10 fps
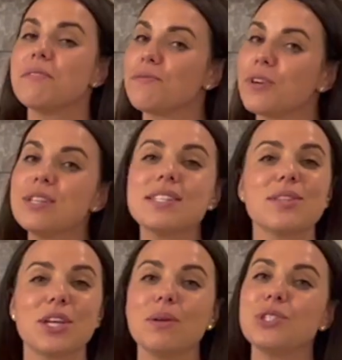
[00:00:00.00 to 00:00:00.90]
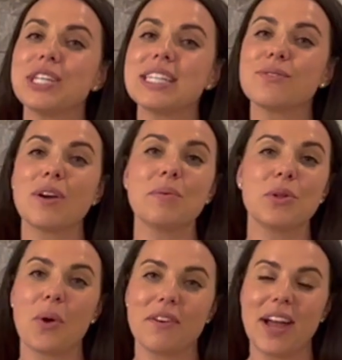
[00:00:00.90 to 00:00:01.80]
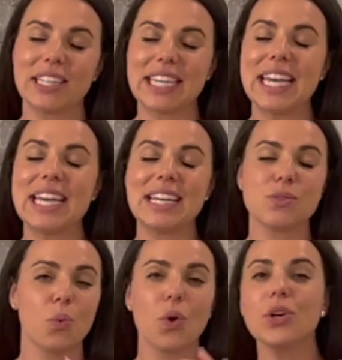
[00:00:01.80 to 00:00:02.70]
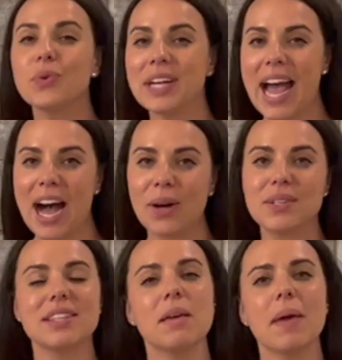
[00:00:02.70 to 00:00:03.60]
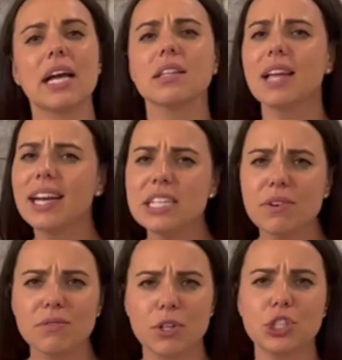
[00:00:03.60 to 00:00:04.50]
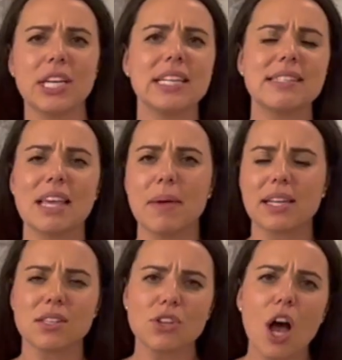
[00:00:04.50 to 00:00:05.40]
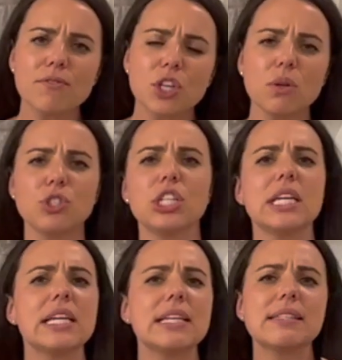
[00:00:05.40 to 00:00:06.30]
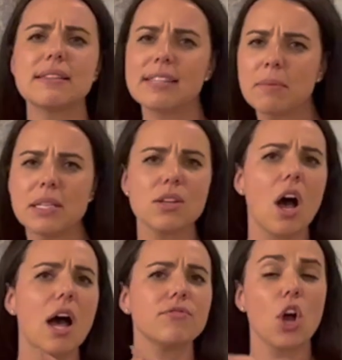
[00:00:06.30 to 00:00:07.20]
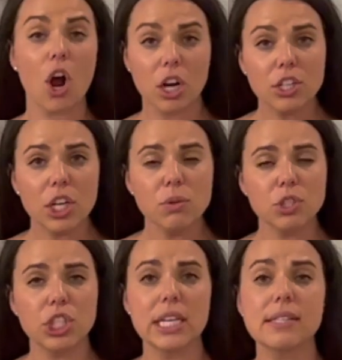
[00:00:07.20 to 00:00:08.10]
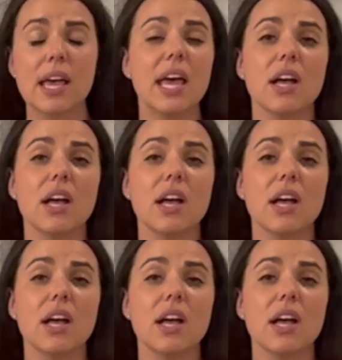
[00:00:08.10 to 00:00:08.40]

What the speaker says: First, the goat cheese from the Loire Valley is world-renowned. They make a lot of different versions. They make soft goat cheese, semi-soft, hard goat cheese.